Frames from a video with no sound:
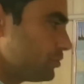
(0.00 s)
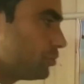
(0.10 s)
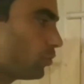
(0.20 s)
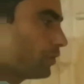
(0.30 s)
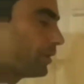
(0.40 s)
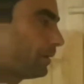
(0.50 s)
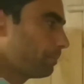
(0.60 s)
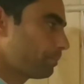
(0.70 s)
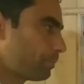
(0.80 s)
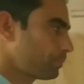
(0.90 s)
is 0 degree.
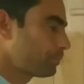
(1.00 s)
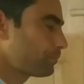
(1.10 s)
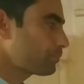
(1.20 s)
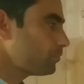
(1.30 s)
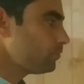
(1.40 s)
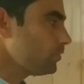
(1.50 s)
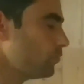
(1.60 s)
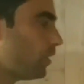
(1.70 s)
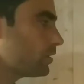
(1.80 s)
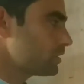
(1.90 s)

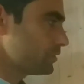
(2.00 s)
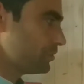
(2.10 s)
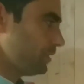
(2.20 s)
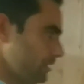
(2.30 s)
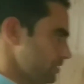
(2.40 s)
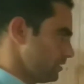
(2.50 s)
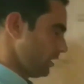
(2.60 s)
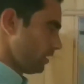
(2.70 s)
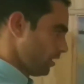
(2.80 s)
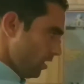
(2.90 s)
For instance, here is the